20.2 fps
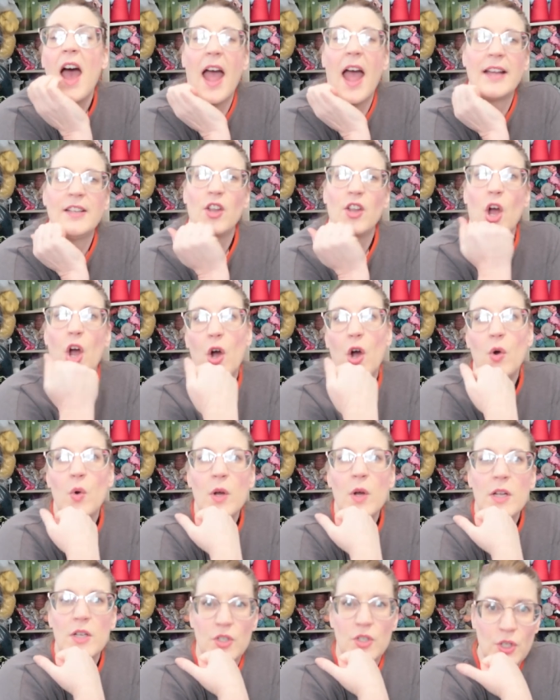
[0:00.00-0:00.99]
I
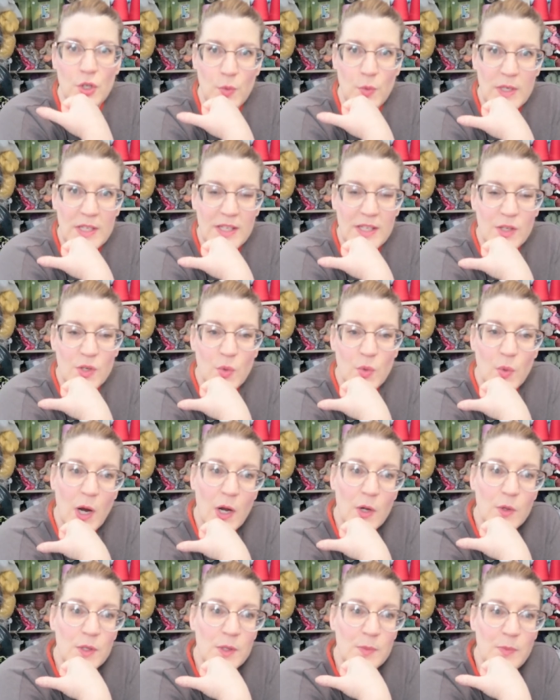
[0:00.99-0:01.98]
know, 2 weeks in a
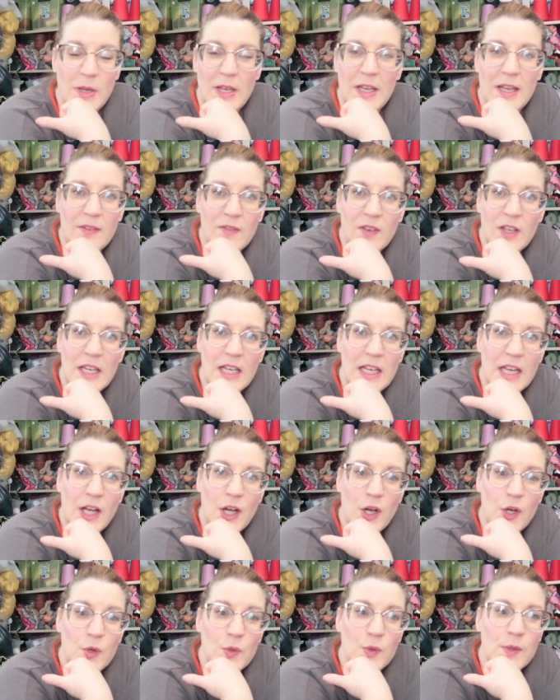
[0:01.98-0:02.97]
row, spinning
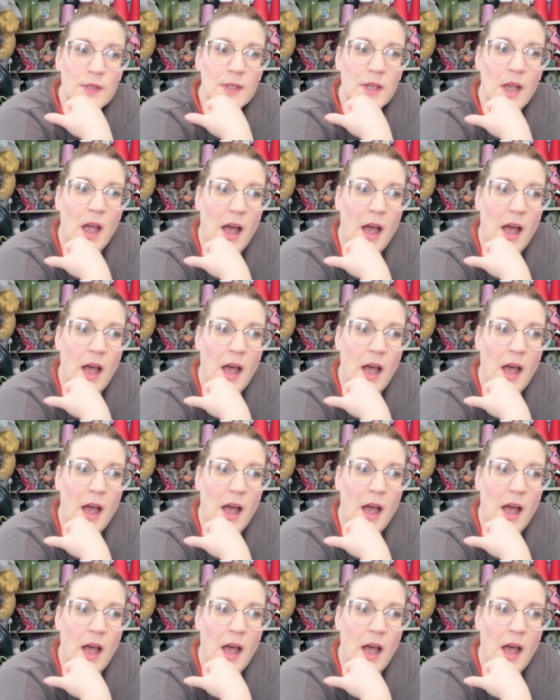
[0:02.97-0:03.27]
videos.